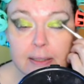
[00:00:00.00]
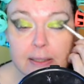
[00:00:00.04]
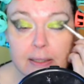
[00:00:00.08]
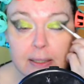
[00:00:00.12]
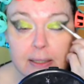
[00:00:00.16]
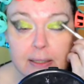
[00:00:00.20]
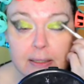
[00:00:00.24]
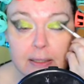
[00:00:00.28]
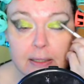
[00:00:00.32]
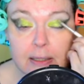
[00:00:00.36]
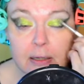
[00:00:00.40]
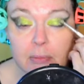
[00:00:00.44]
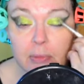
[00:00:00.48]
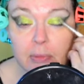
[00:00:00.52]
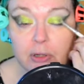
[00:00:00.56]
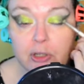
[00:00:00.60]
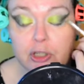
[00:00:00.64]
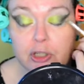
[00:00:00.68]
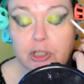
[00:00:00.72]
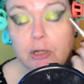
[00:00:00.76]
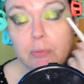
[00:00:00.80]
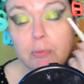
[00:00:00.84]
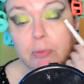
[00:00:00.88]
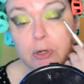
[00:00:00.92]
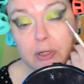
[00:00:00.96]
a nice thing about
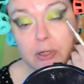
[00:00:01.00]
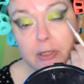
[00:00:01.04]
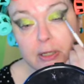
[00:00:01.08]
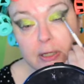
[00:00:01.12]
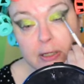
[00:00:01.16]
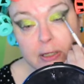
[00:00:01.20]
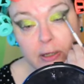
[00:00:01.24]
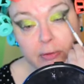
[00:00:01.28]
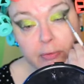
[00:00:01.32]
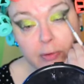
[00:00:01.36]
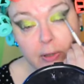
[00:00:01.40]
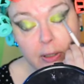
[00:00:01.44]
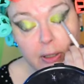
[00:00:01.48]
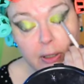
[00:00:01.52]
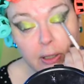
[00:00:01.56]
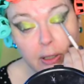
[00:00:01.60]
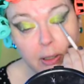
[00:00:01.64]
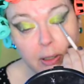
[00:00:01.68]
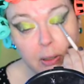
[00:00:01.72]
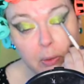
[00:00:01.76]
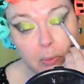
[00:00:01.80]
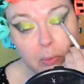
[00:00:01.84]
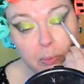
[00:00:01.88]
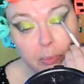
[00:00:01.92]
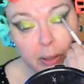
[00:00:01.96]
shimmers. They definitely
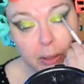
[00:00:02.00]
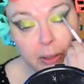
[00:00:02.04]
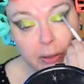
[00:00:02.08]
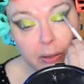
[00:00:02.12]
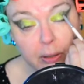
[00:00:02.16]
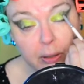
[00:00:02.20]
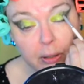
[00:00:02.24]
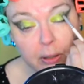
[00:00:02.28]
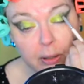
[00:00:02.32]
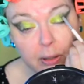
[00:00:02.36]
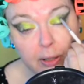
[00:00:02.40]
go better.